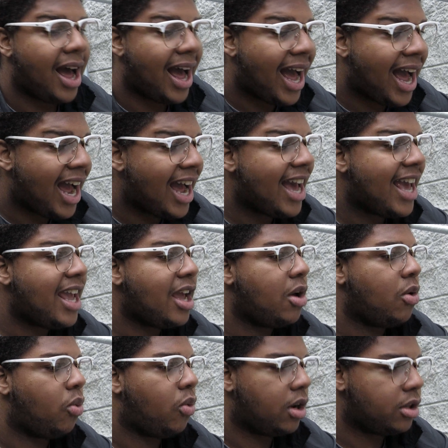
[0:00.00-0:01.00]
I
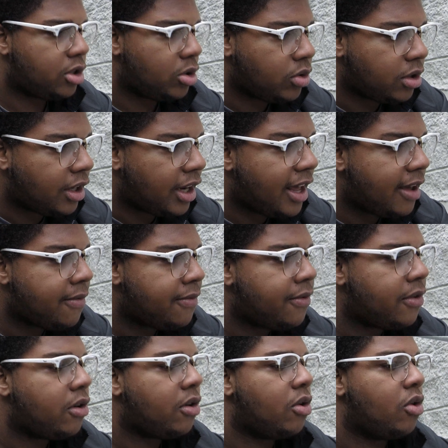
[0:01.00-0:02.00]
want to live
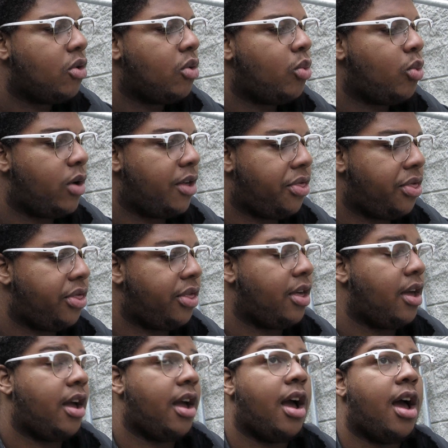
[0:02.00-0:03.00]
with
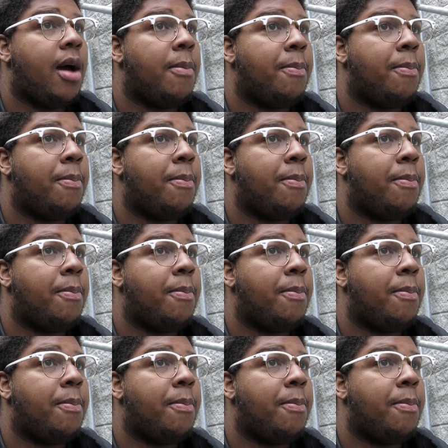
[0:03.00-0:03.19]
a